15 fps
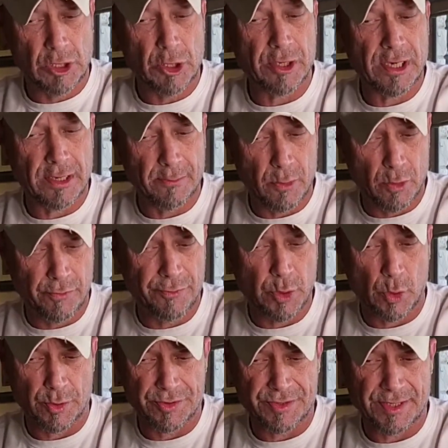you're going to move
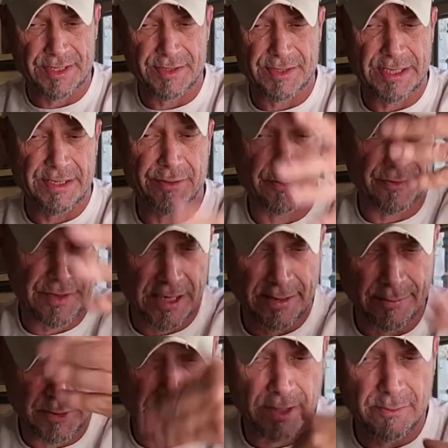towards this. Either
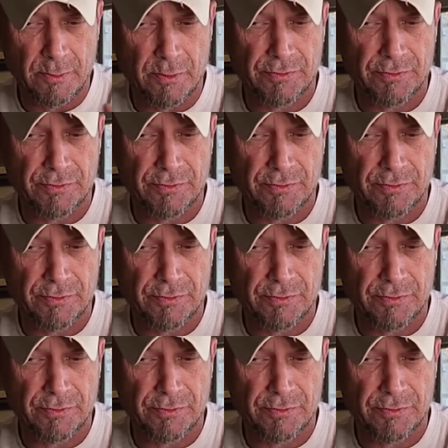them are going to